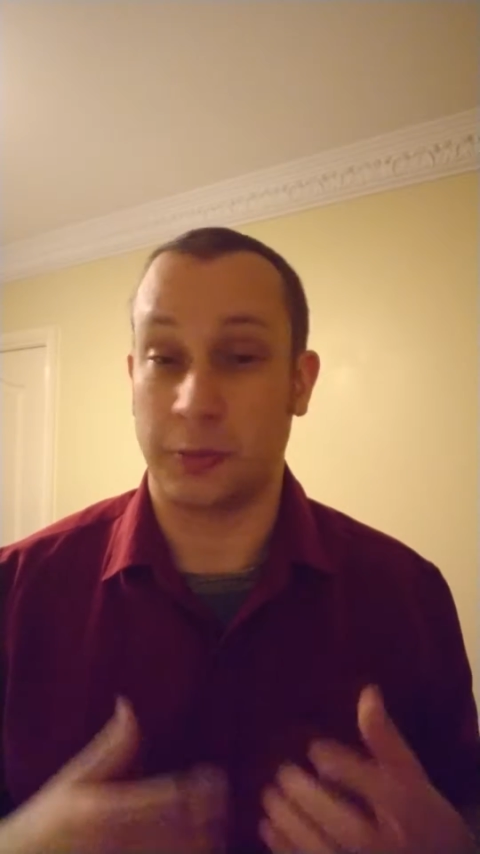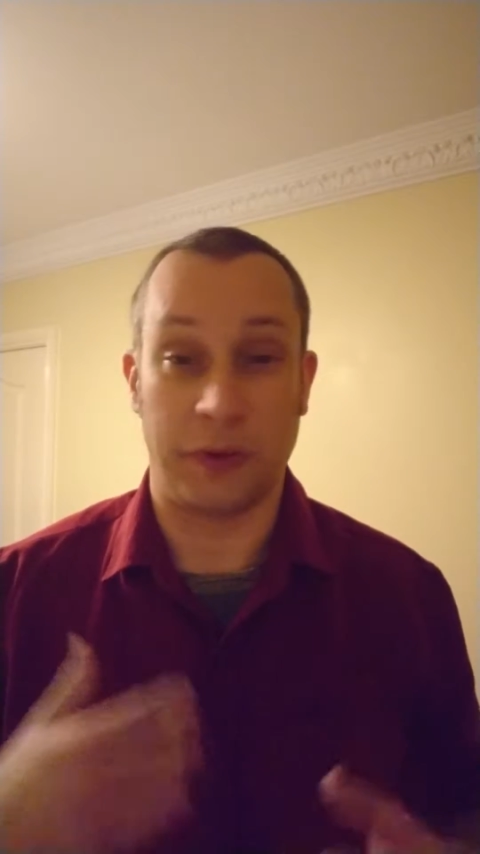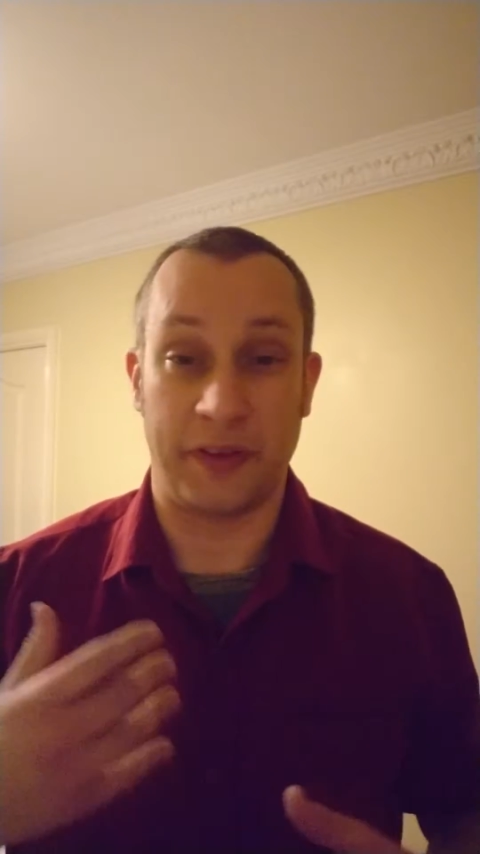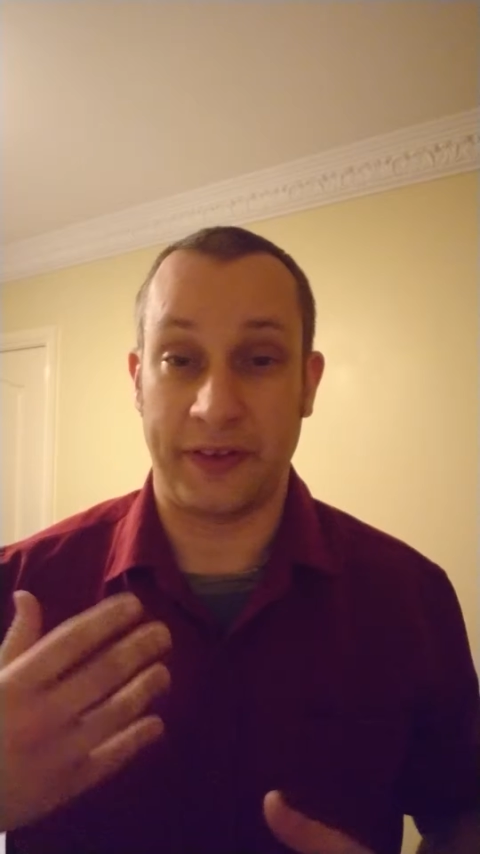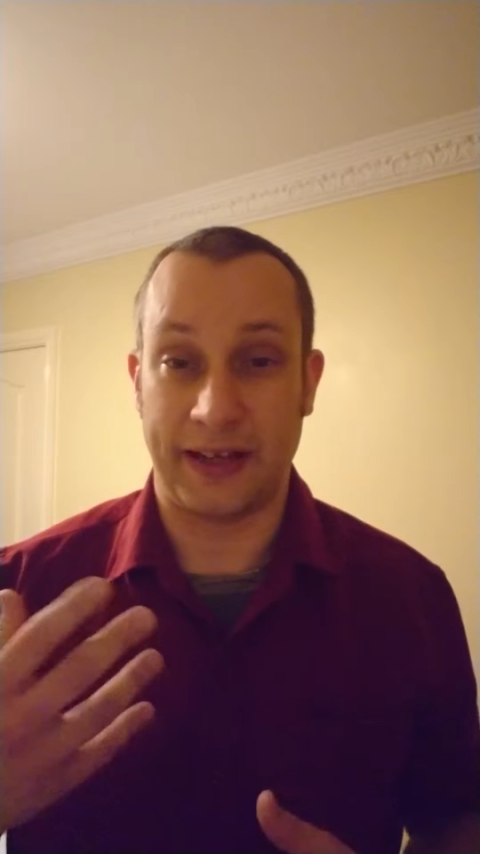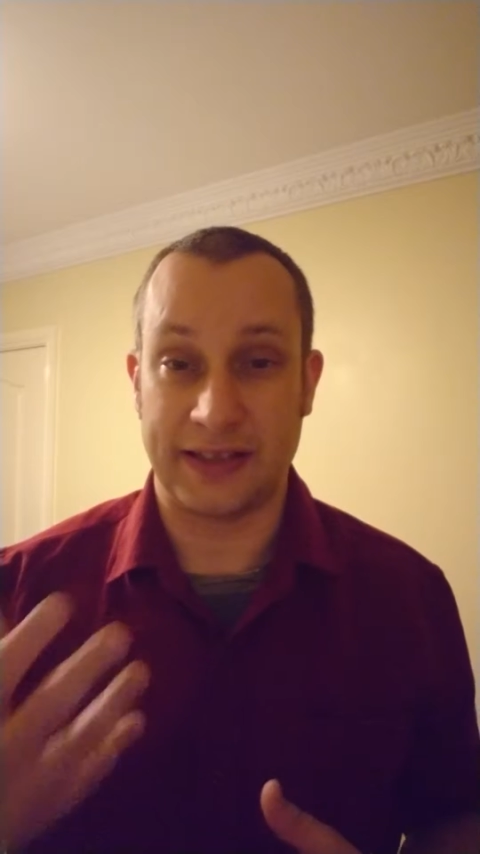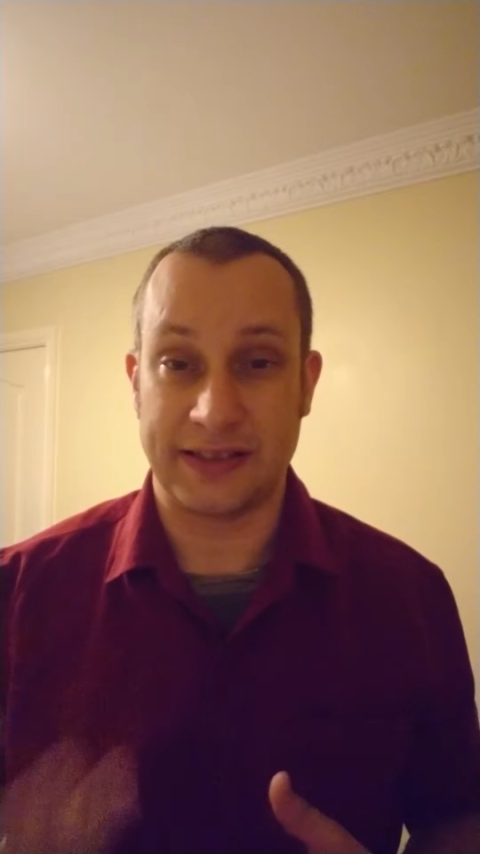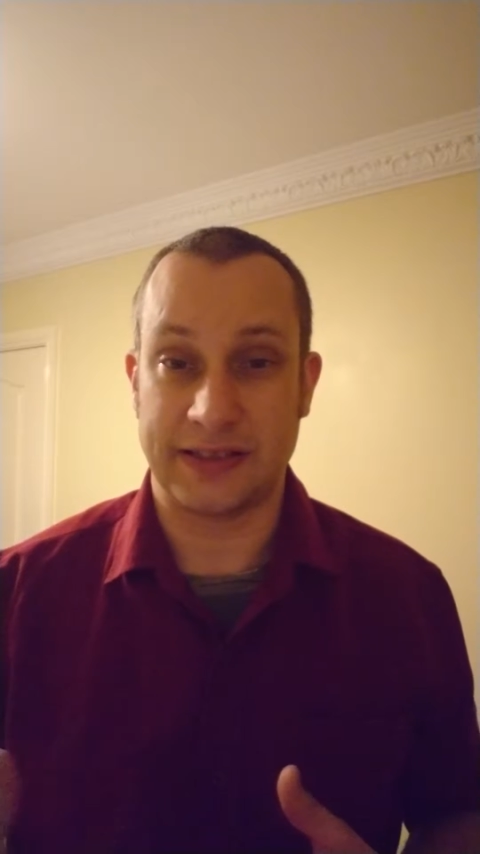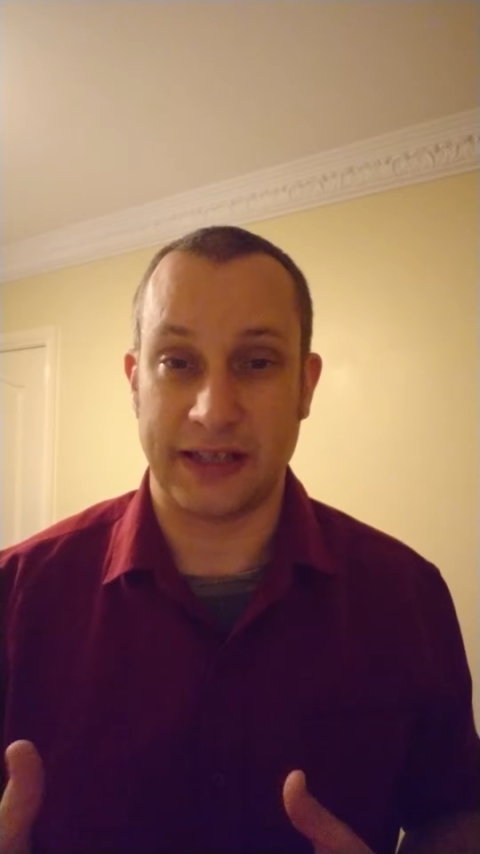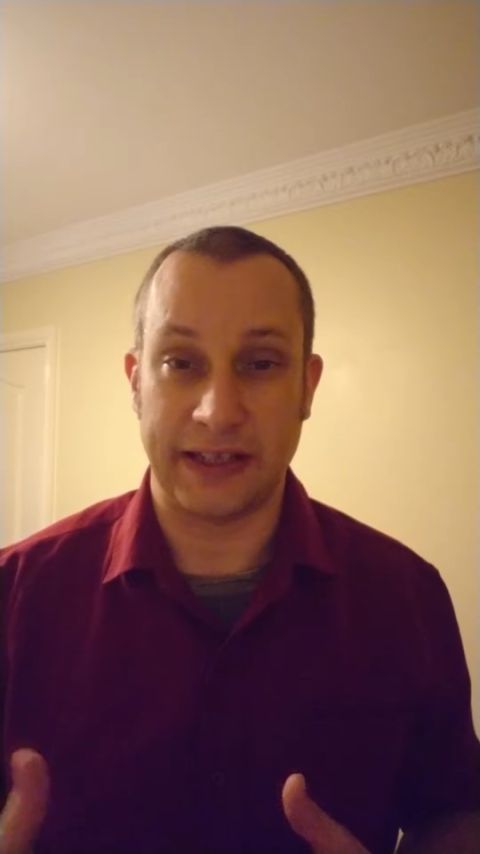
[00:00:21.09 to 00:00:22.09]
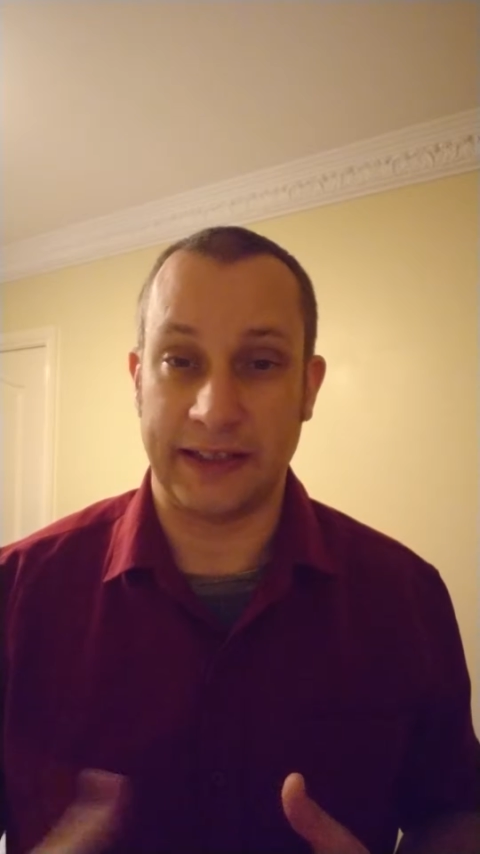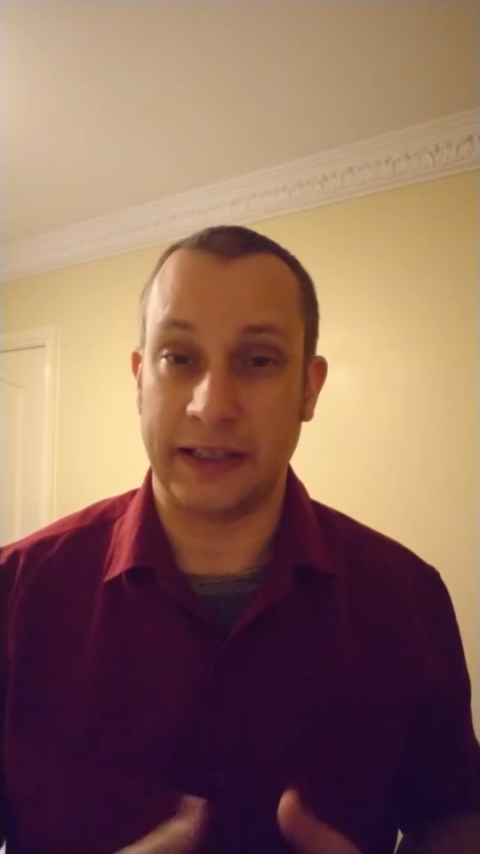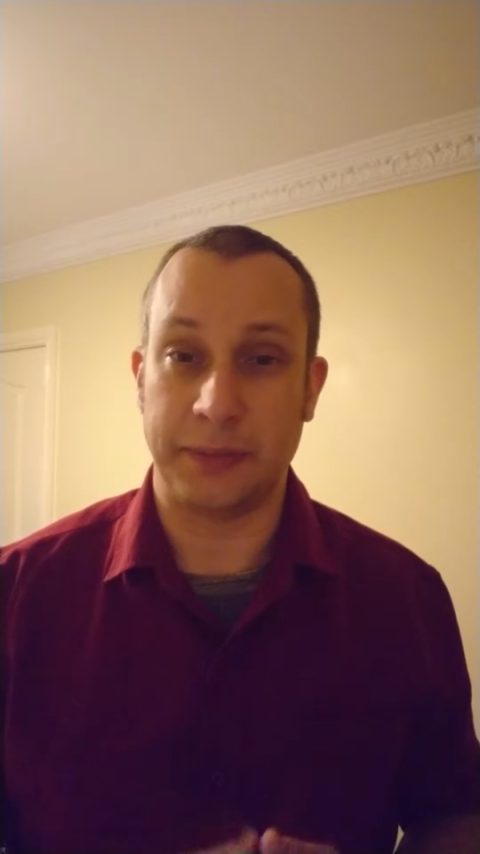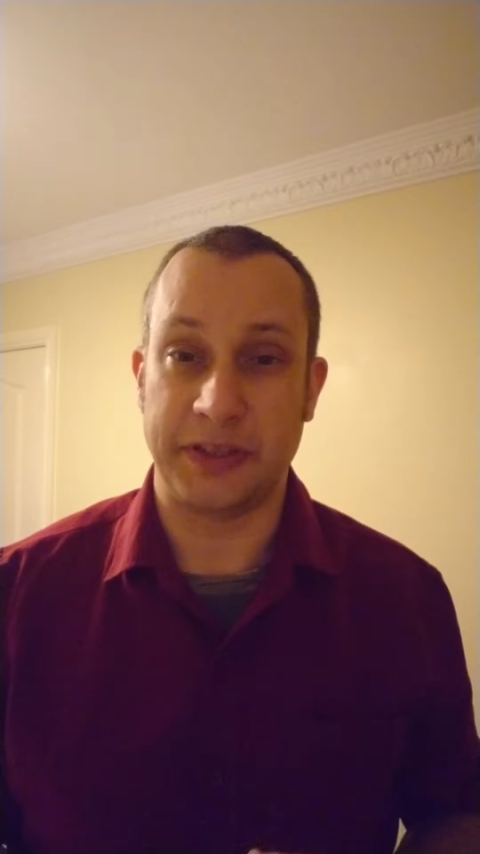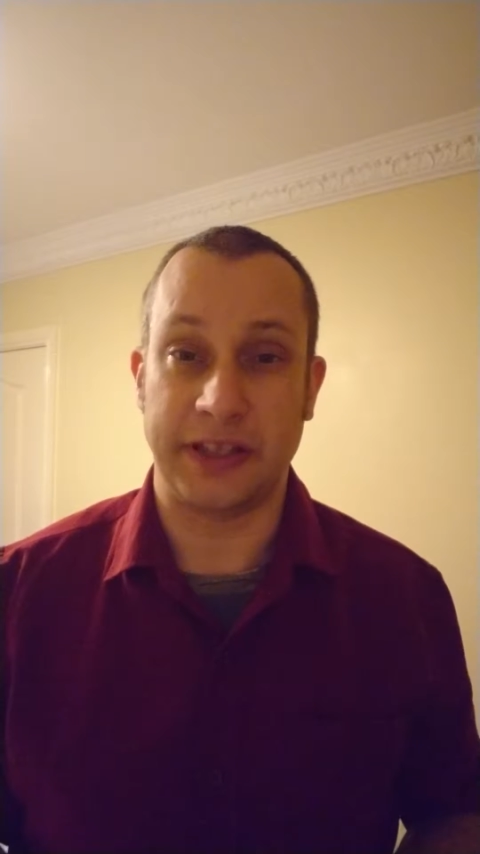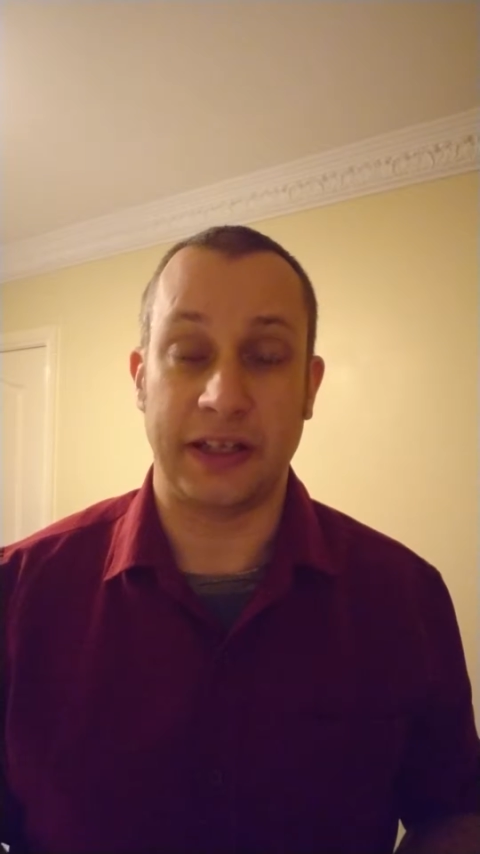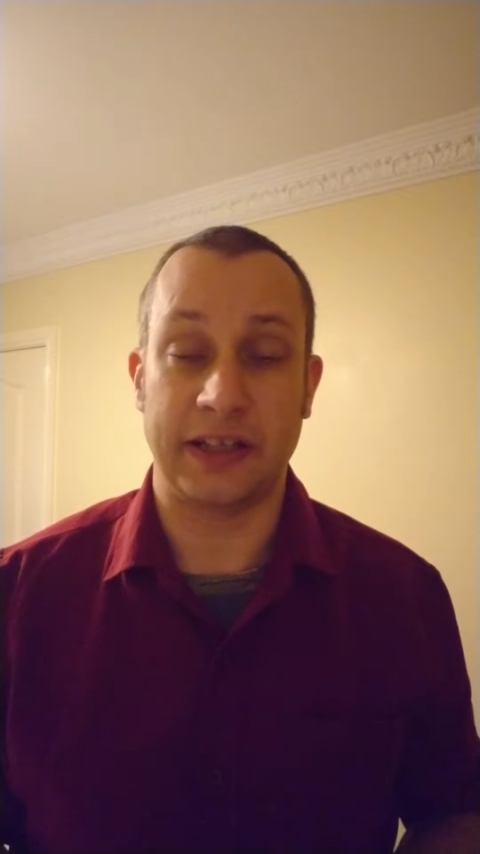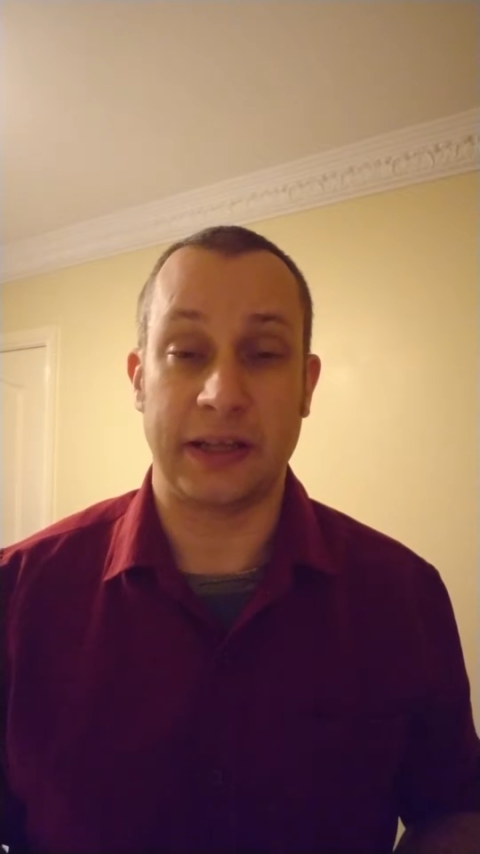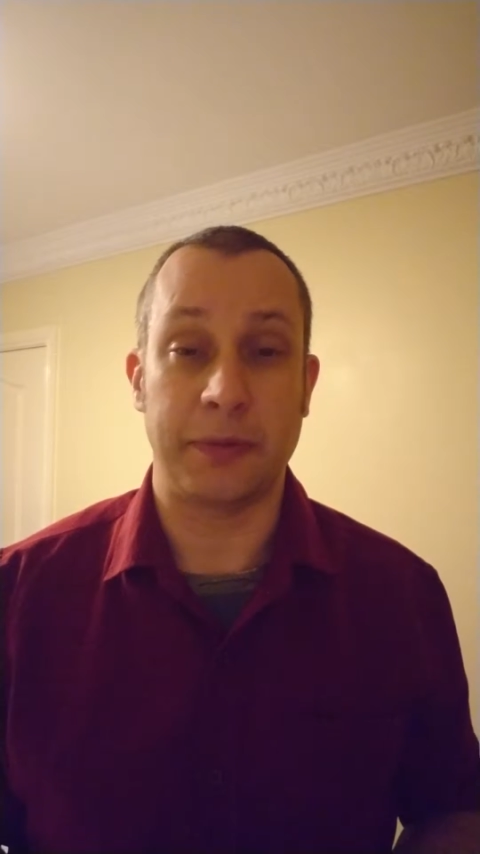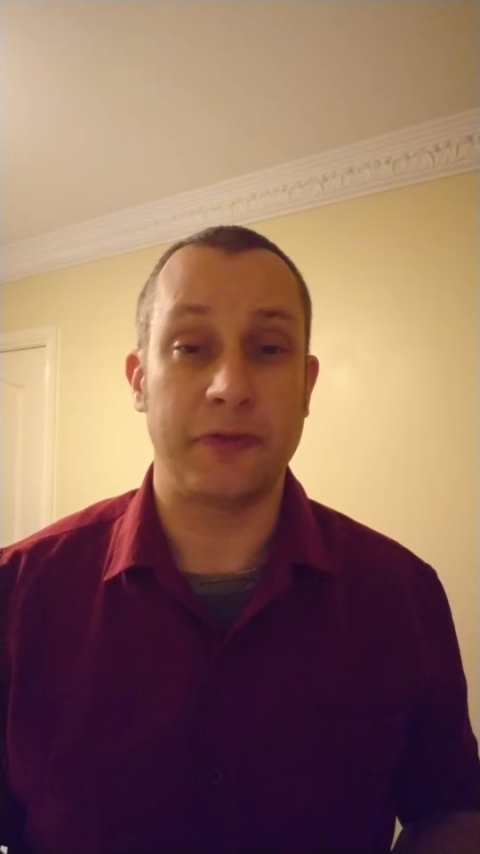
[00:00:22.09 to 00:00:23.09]
whether that's eating a particular
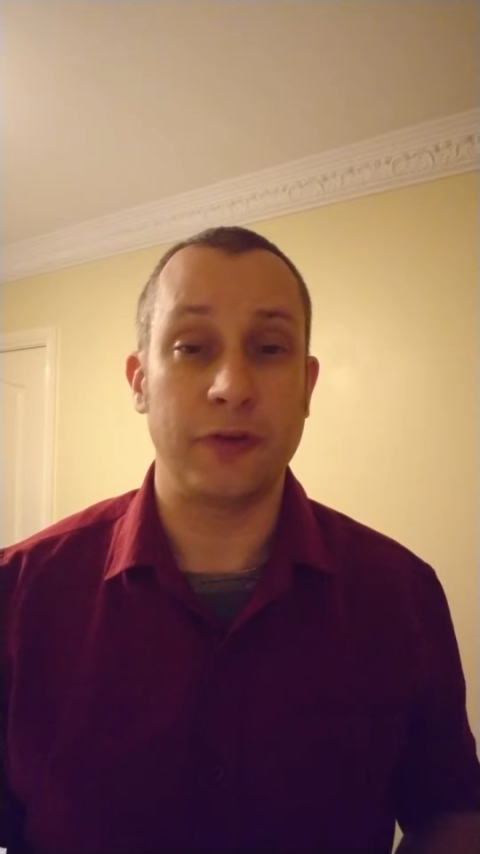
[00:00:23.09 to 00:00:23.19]
type of